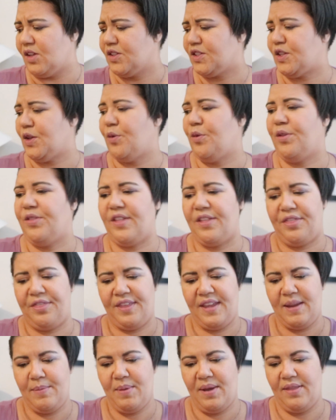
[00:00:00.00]
So the
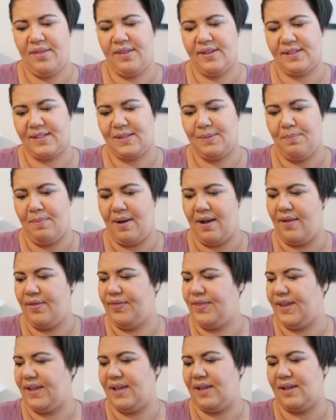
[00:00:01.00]
theme this
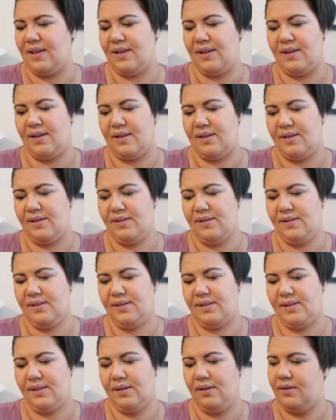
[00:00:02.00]
month
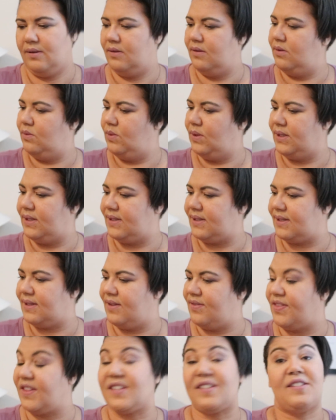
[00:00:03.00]
is what is
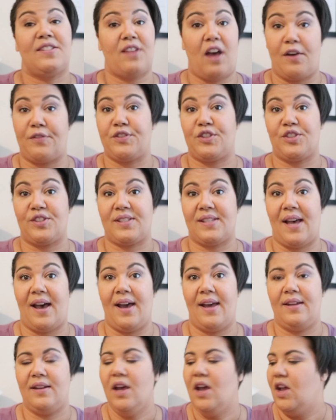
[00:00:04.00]
it? The softer
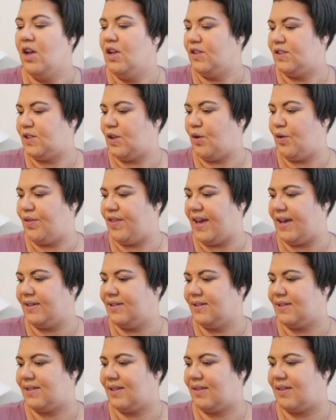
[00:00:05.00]
side. So that
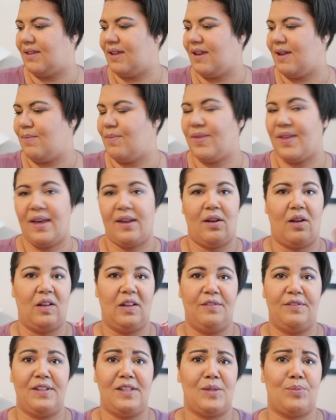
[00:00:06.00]
is the theme that all
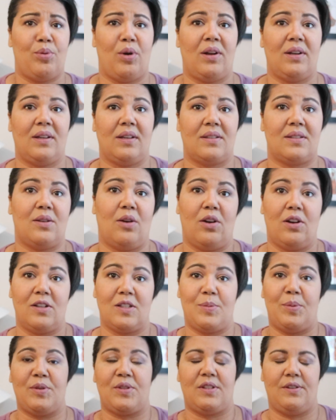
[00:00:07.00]
of these products are
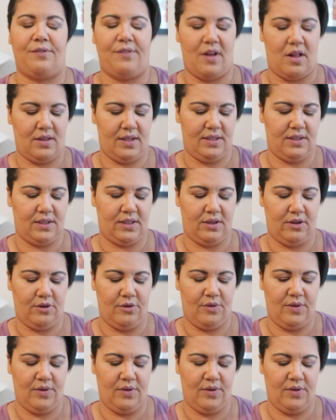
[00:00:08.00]
supposed to fall into.